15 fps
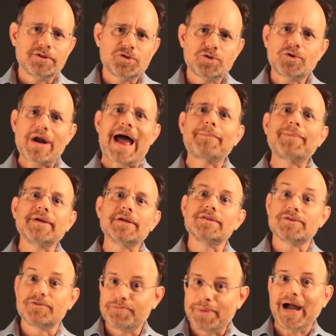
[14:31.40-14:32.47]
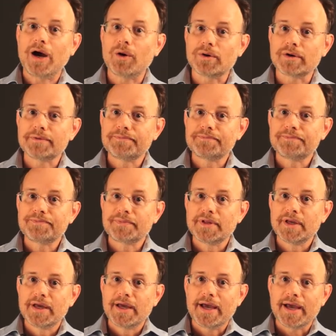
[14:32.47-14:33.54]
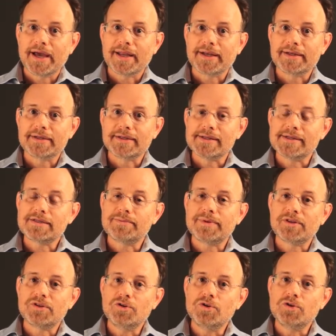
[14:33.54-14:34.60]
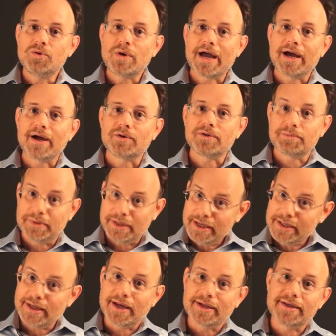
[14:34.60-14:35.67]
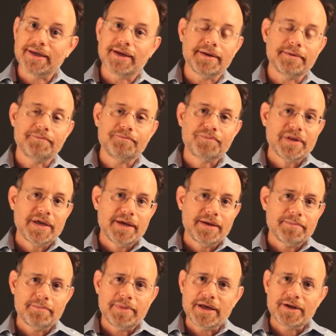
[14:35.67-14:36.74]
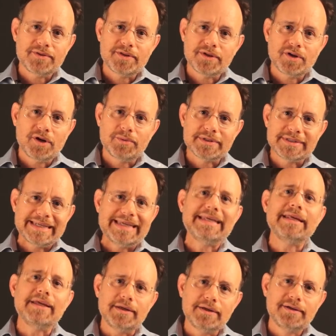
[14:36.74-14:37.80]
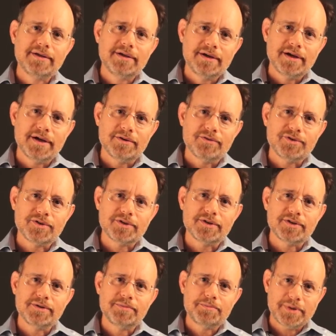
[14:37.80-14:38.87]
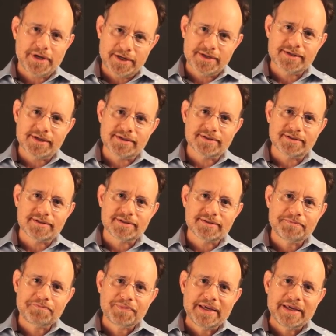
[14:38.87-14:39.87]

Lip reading: trappings of power. And Elizabeth knew how to play that game better than almost any of her predecessors.